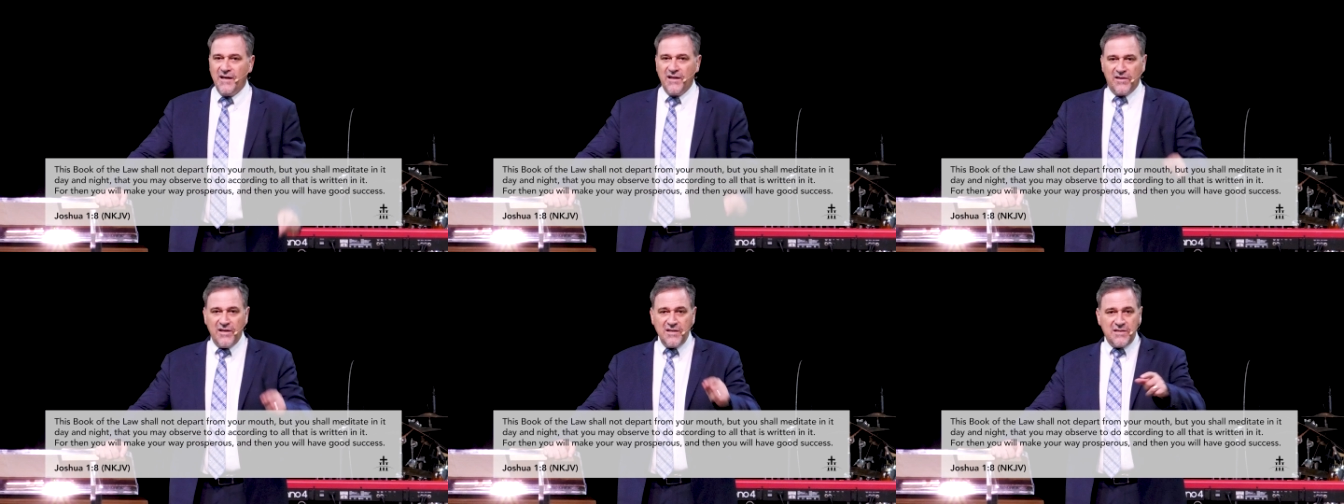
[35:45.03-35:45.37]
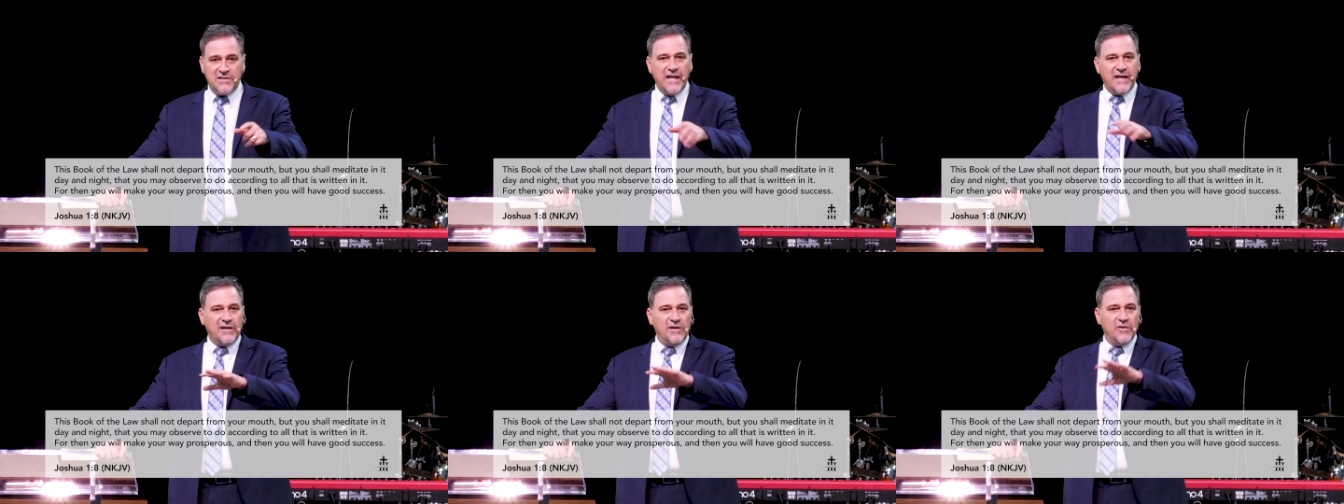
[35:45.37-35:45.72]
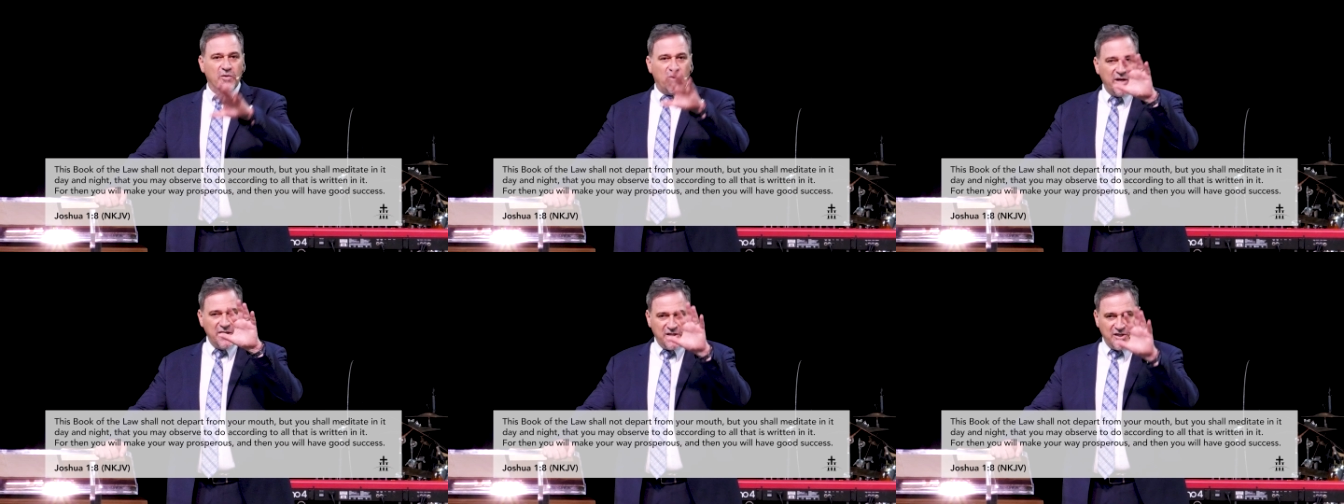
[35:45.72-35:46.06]
This
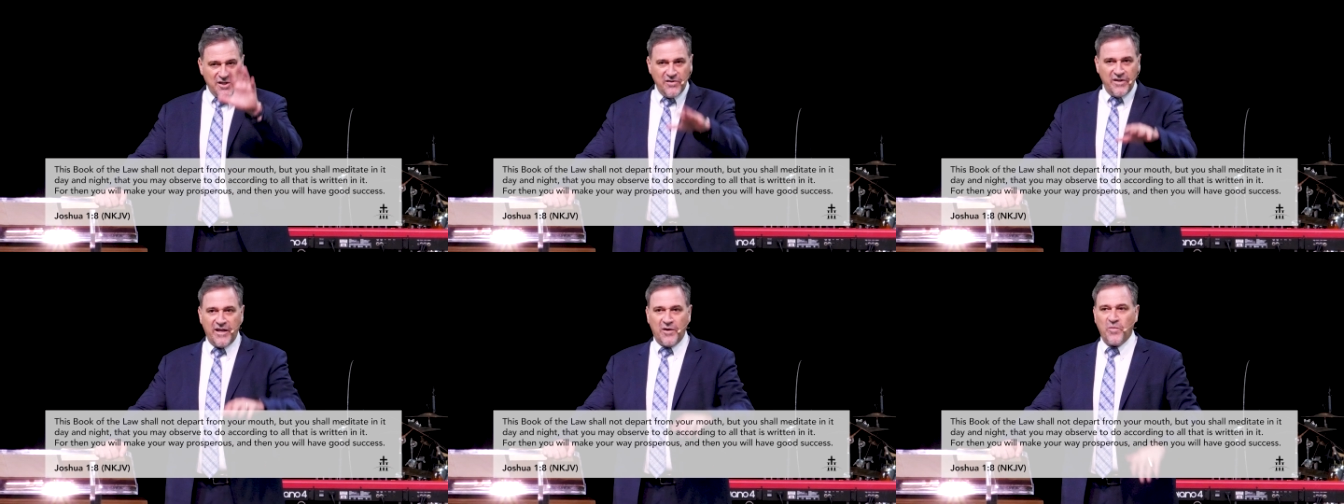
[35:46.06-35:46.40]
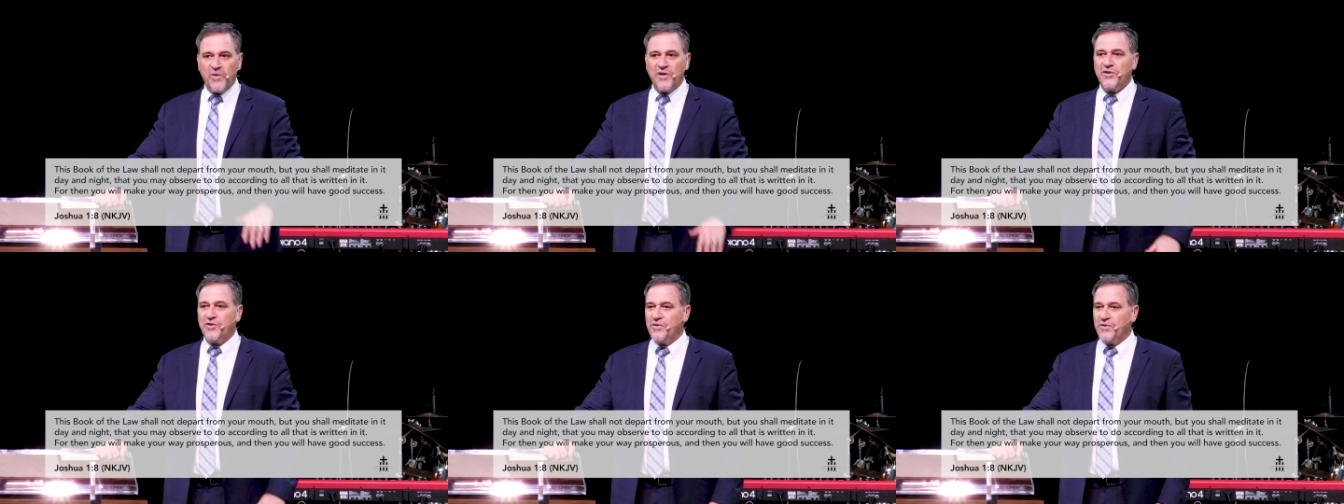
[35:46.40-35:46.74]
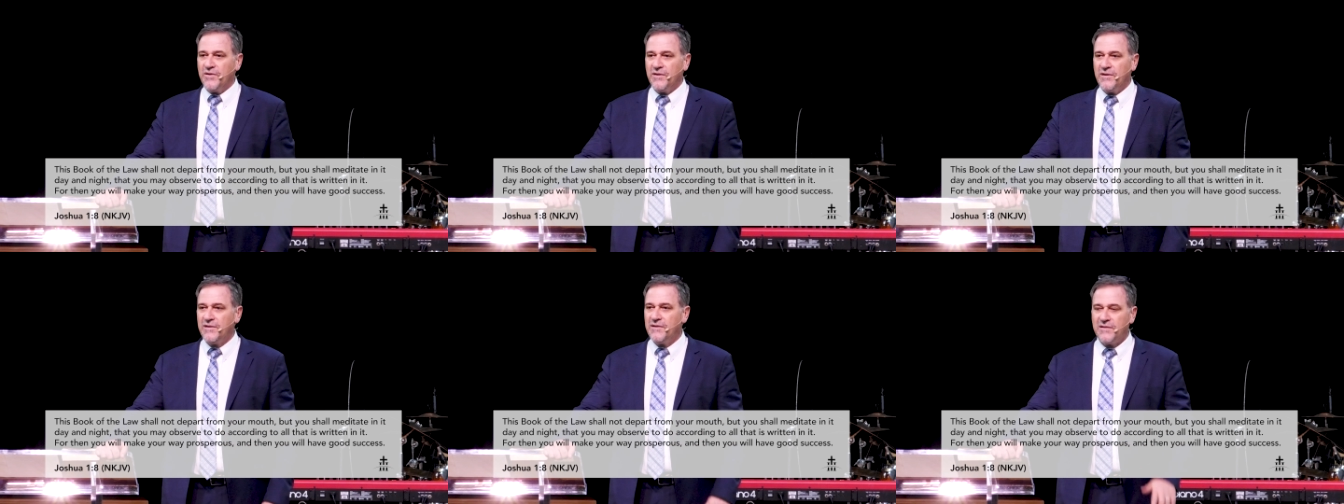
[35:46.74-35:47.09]
declaration that we do,
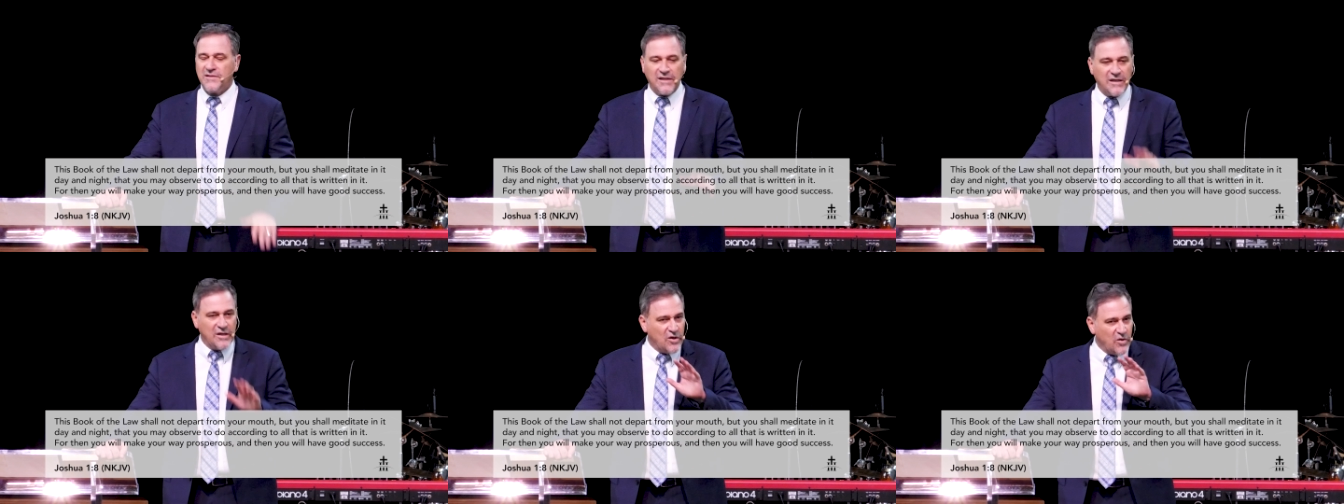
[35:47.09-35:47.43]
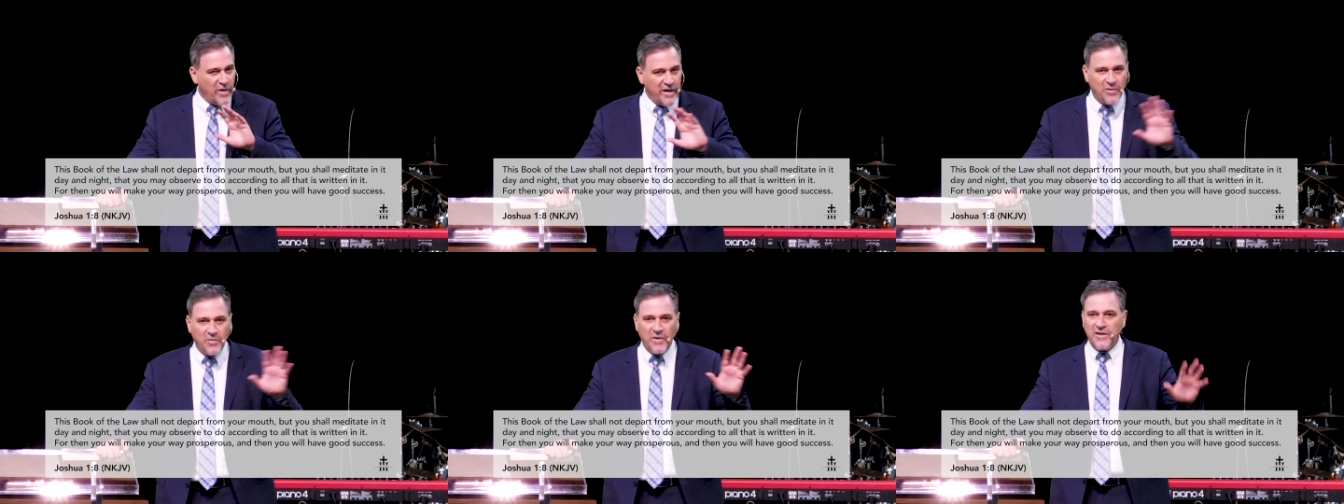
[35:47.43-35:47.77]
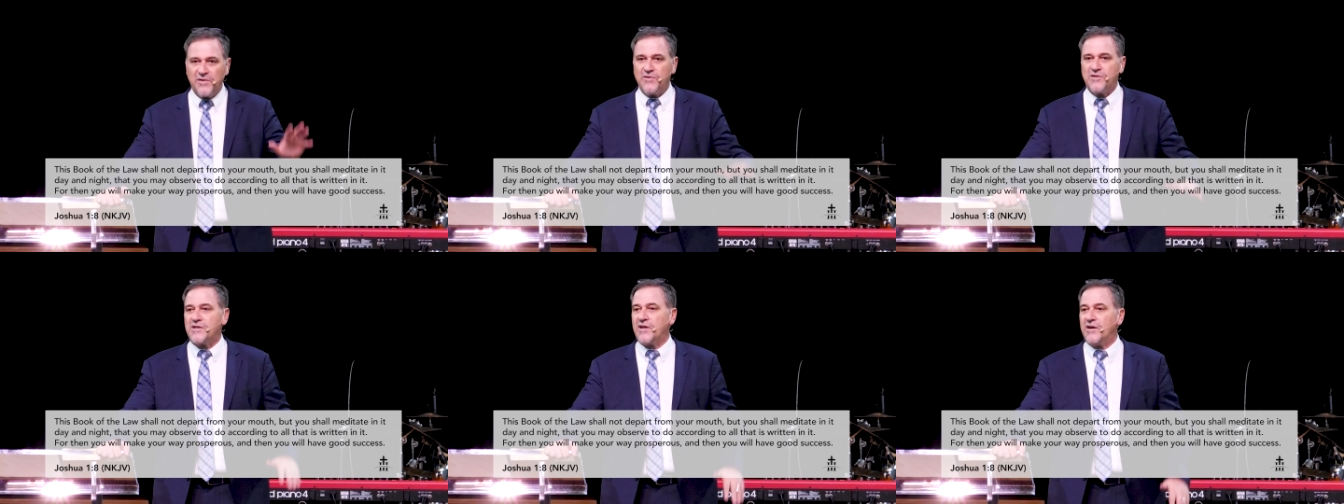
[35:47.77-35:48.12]
it's a great way
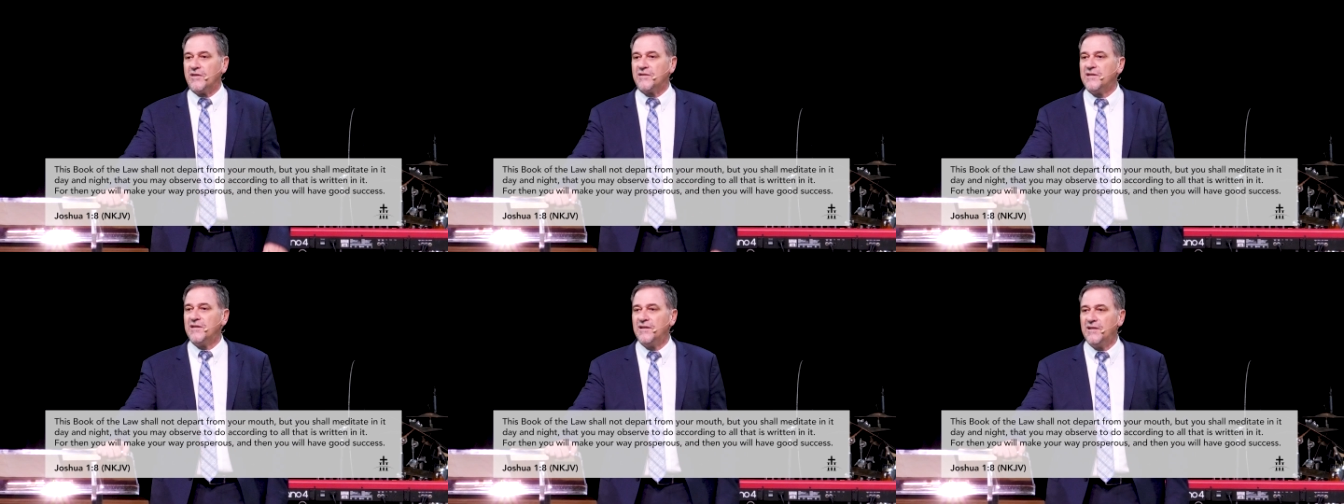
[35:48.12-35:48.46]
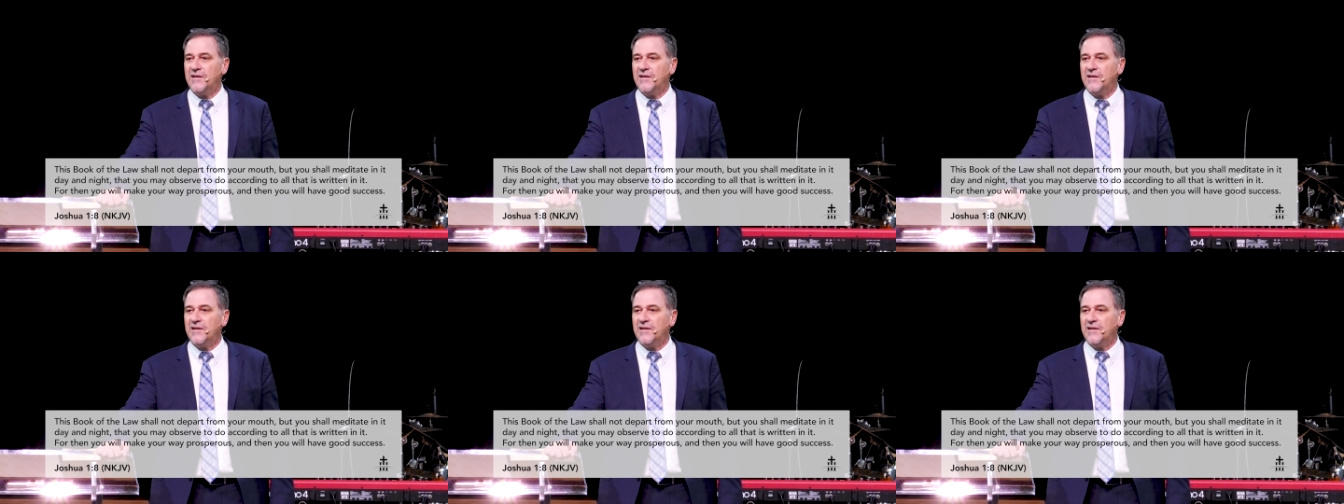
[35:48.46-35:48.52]
to start.